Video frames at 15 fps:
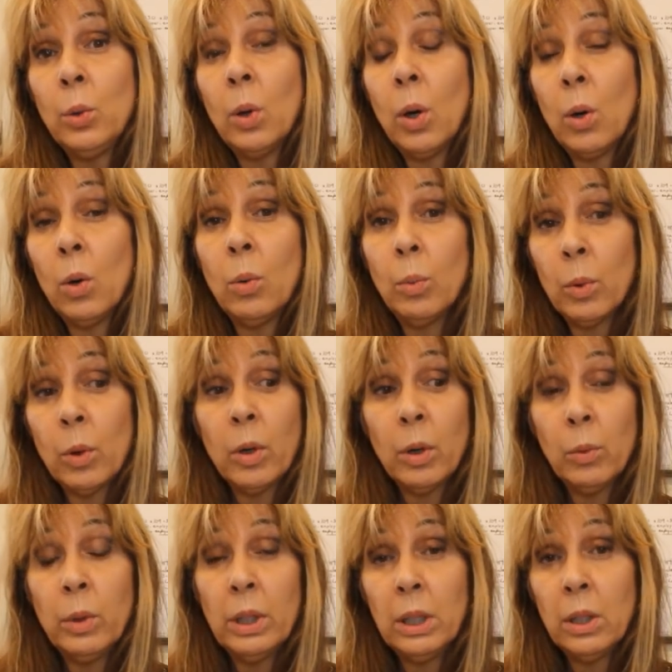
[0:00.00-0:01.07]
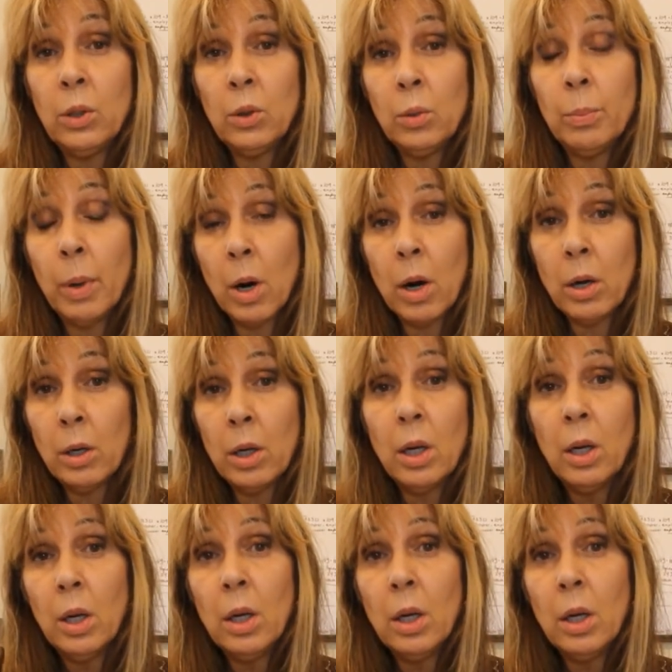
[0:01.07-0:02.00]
home or in a new barn.